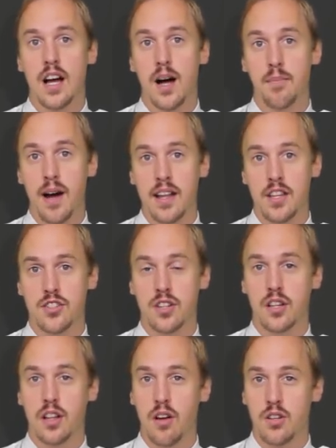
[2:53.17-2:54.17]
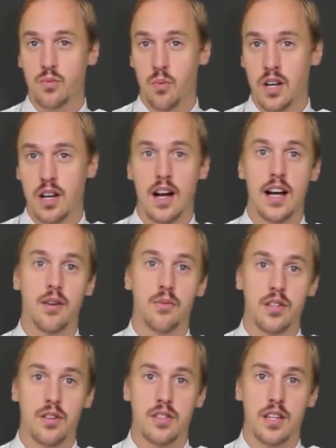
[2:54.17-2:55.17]
a pilot should close one eye
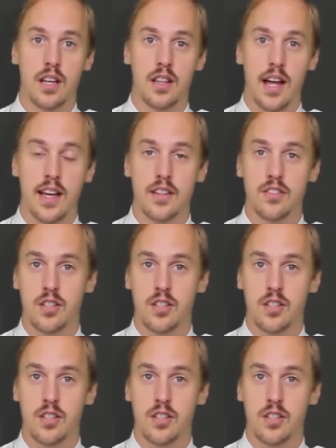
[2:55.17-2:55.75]
when using a light